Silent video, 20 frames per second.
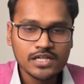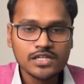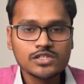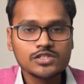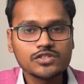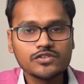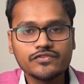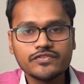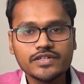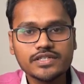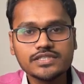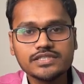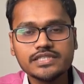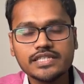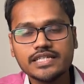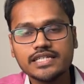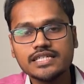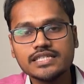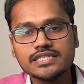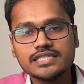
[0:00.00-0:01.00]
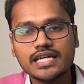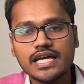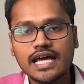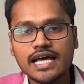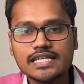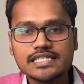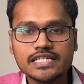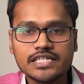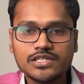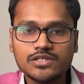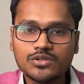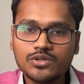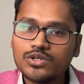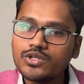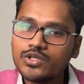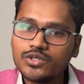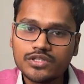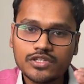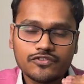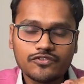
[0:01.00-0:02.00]
So first thing is, as I
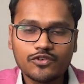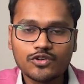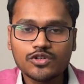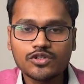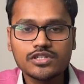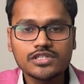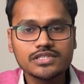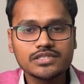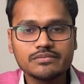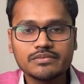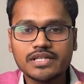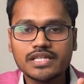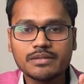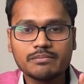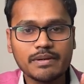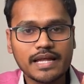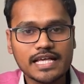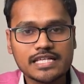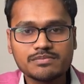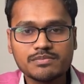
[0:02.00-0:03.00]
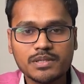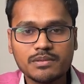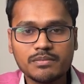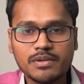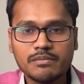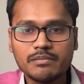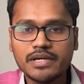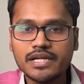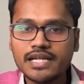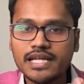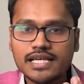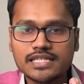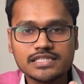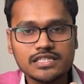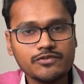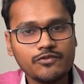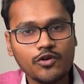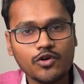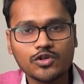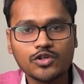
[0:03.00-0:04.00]
told you, the photoreceptor, the plasma membrane, has
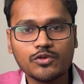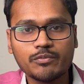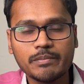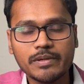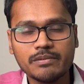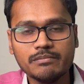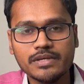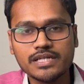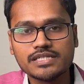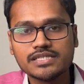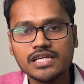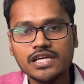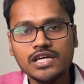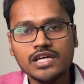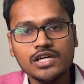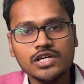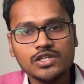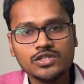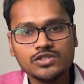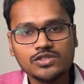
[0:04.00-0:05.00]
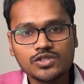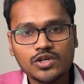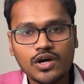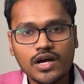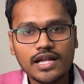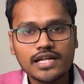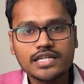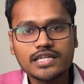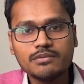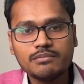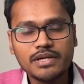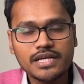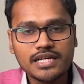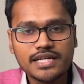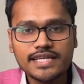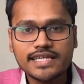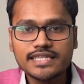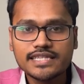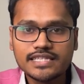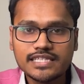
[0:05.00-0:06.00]
the photopigments. So
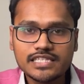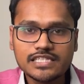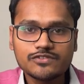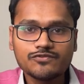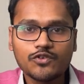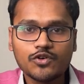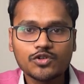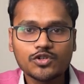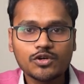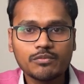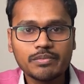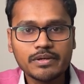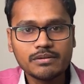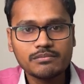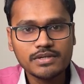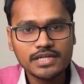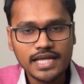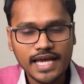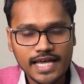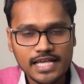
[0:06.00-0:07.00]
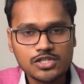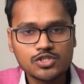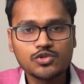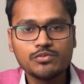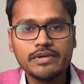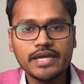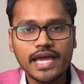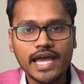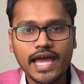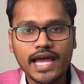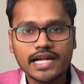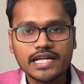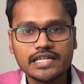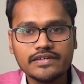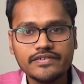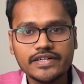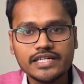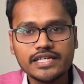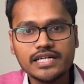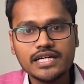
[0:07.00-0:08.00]
ultimately, this photopigment has to be
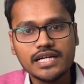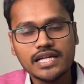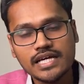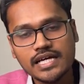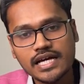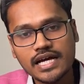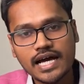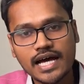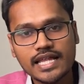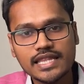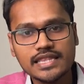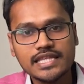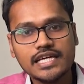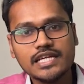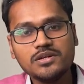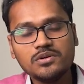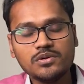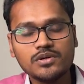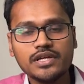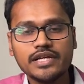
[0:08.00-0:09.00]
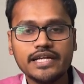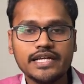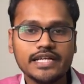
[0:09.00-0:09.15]
activated, and then only